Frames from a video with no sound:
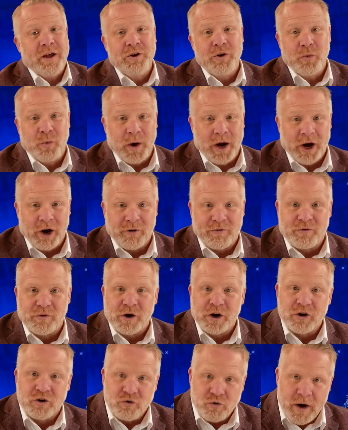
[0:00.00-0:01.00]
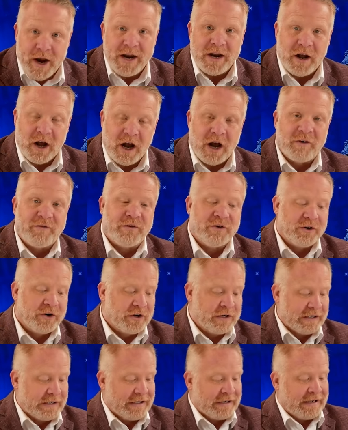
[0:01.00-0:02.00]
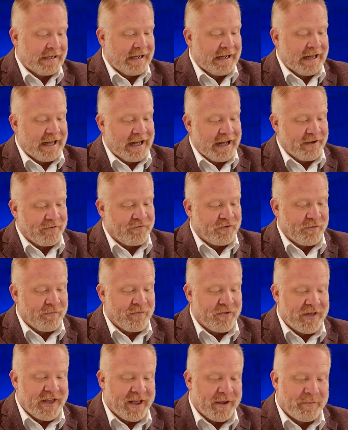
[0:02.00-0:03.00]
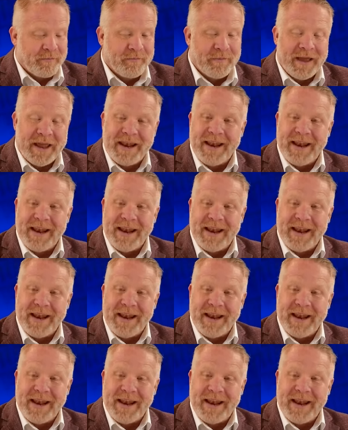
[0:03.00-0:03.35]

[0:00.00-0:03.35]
Underwear, for a great offer from them.